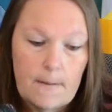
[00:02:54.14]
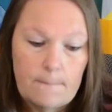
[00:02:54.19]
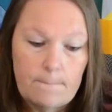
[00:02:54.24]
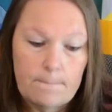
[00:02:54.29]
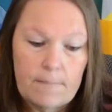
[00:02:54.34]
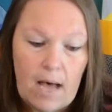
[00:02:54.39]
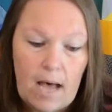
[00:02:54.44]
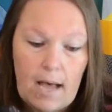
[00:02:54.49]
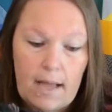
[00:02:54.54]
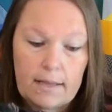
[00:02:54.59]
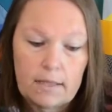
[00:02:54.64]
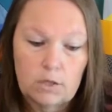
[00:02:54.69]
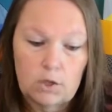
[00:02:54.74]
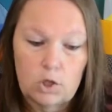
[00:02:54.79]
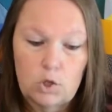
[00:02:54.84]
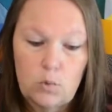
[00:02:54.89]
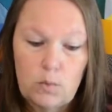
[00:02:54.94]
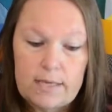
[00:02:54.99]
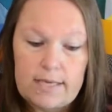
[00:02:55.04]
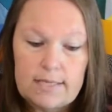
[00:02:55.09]
By
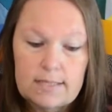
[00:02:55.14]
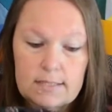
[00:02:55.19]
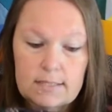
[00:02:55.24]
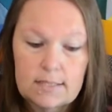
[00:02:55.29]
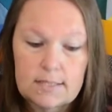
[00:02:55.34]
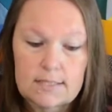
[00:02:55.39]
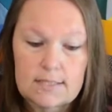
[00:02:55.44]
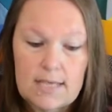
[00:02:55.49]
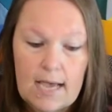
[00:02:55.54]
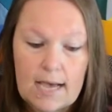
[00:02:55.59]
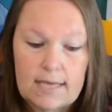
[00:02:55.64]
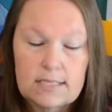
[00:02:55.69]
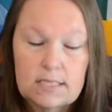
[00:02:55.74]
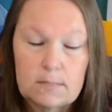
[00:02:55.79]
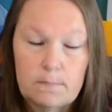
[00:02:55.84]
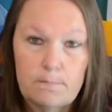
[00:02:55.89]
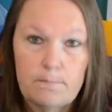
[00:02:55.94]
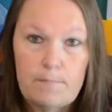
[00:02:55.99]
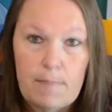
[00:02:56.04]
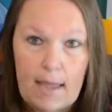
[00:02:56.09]
Louise
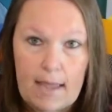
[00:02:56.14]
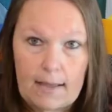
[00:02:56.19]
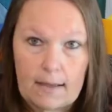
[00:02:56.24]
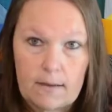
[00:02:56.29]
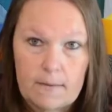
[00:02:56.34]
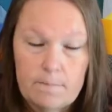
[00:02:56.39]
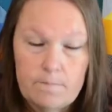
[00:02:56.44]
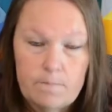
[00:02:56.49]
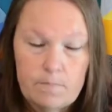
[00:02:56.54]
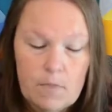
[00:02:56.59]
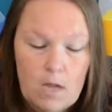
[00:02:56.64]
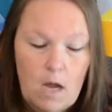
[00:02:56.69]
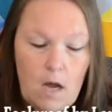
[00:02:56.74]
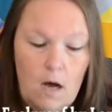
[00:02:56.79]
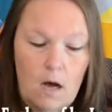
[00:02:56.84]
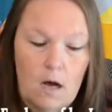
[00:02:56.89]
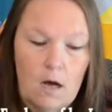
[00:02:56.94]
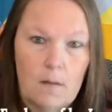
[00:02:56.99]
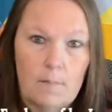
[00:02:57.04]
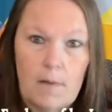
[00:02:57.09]
Zass Bangham.
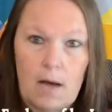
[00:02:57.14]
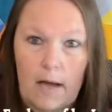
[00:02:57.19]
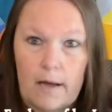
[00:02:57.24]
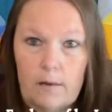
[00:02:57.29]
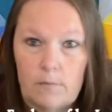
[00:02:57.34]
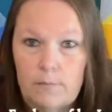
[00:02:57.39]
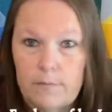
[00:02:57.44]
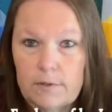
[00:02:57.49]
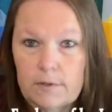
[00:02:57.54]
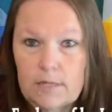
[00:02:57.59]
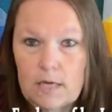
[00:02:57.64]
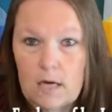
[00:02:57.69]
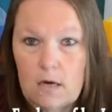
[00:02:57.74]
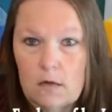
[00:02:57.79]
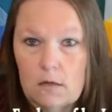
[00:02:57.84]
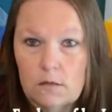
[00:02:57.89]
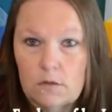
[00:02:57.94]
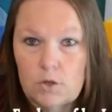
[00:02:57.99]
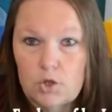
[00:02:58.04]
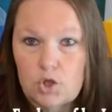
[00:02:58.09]
I'll put that
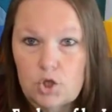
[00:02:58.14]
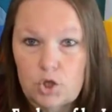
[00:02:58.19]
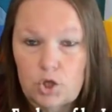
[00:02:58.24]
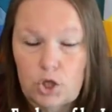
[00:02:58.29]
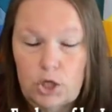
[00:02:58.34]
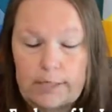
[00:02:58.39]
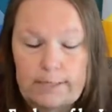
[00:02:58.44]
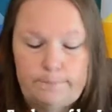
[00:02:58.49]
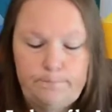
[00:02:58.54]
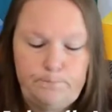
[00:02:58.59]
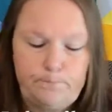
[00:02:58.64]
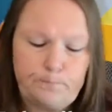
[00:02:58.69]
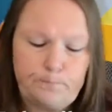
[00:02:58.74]
on the screen.